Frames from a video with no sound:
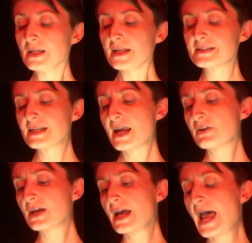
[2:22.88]
It's an
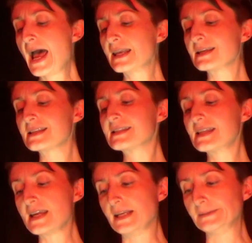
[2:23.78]
area Anne has
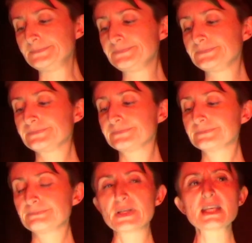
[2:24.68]
seen,
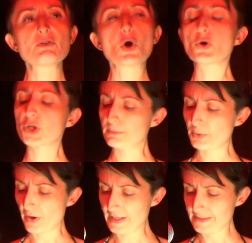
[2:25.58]
but never
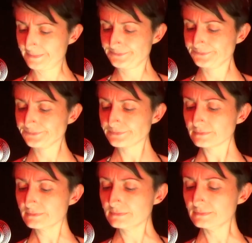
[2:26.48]
occupied.
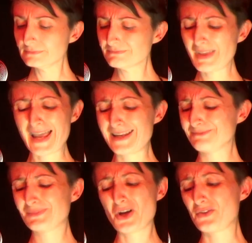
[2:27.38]

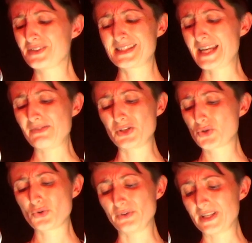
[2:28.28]
Anne can't stand the
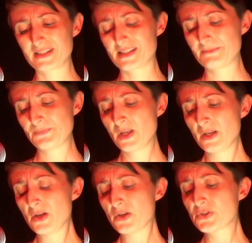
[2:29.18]
tourists,
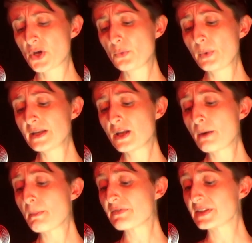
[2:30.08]
so when
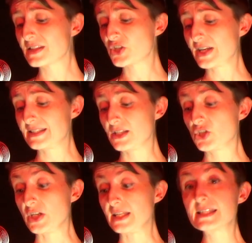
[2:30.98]
her mother suggested
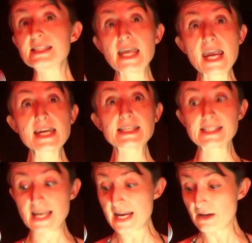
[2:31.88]
she stay
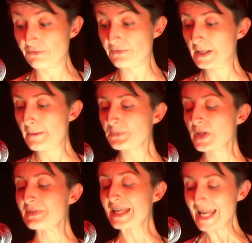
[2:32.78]
safe
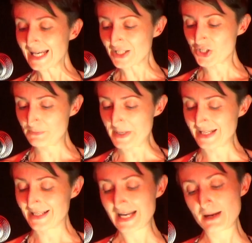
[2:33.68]
in the
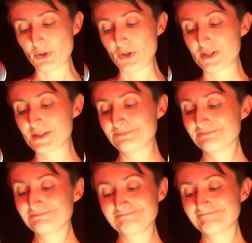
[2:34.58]
English-speaking neighbourhoods,
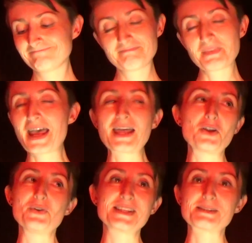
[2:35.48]
Anne
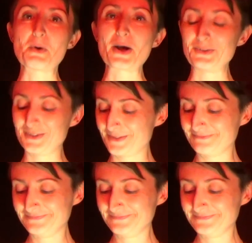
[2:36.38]
only smiled.